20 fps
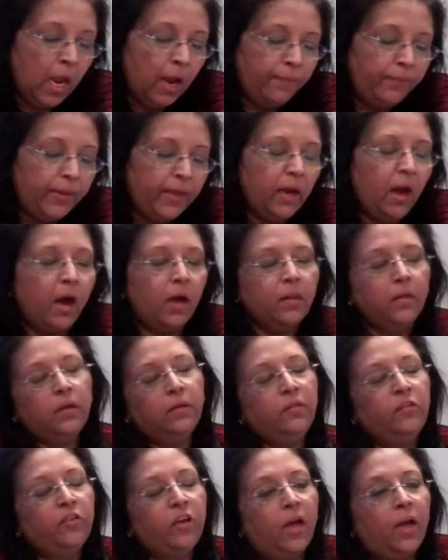The other
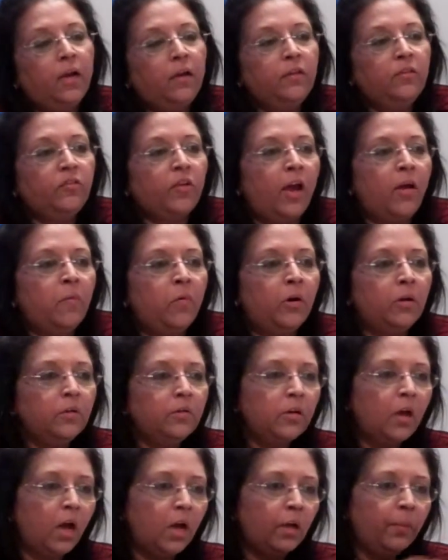challenge I want to
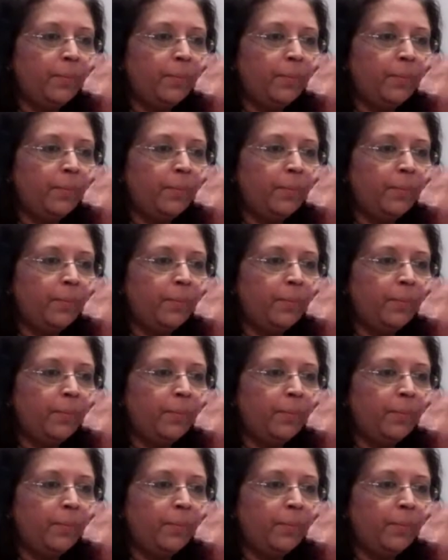talk